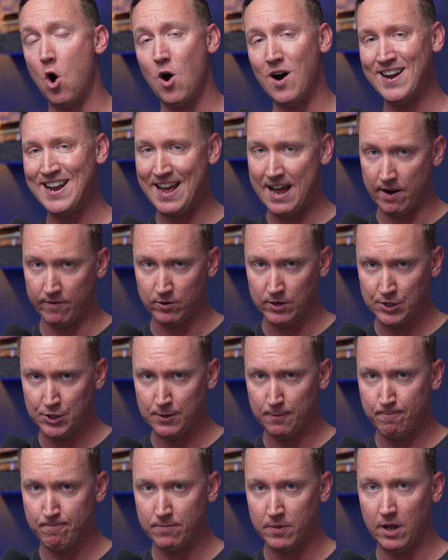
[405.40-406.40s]
on average,
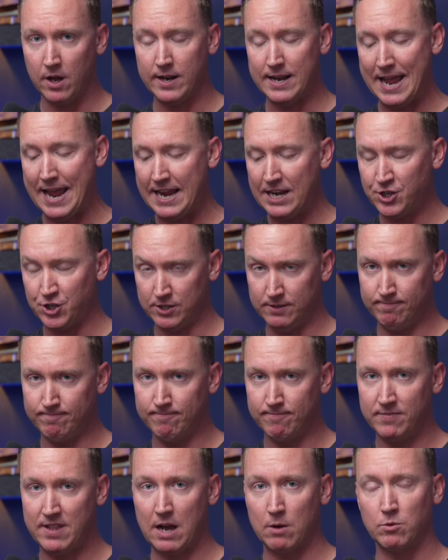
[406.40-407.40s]
an agent
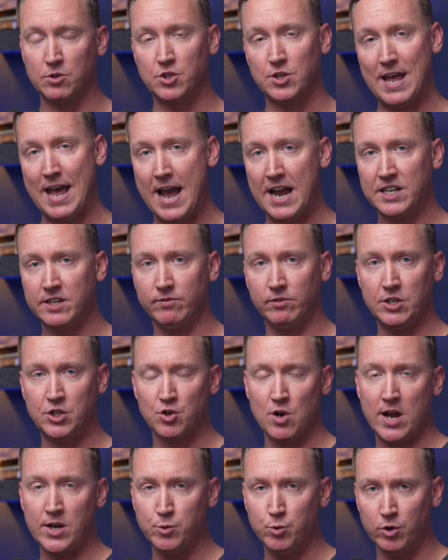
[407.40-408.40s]
that was actively
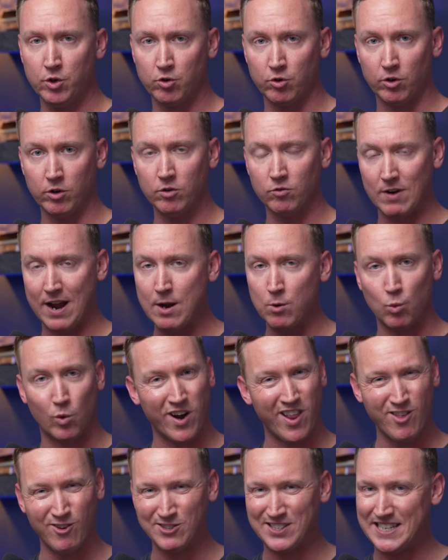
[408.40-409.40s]
trying to recruit, right? One
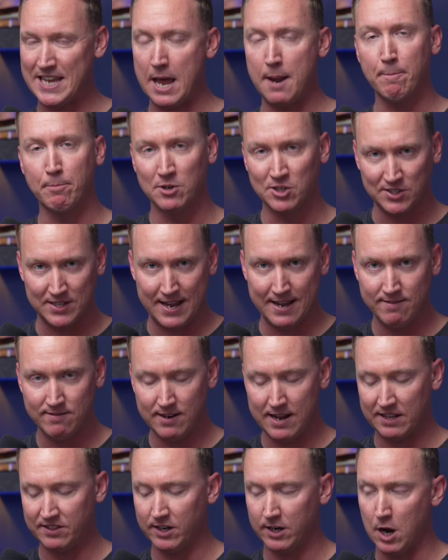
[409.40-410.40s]
of those 10% at the